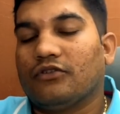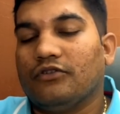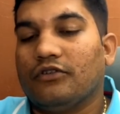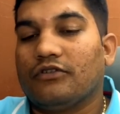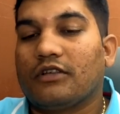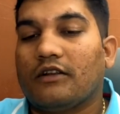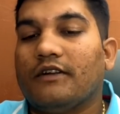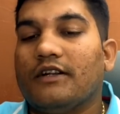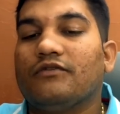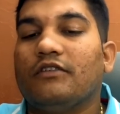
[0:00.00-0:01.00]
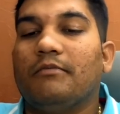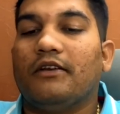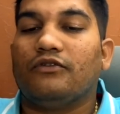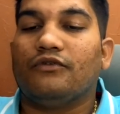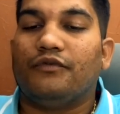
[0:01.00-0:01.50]
So your servants will
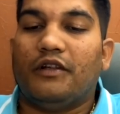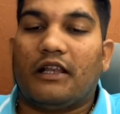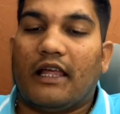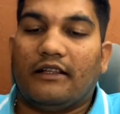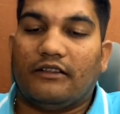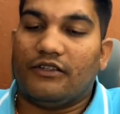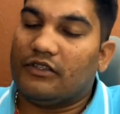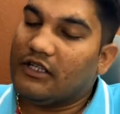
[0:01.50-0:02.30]
make you feel like this.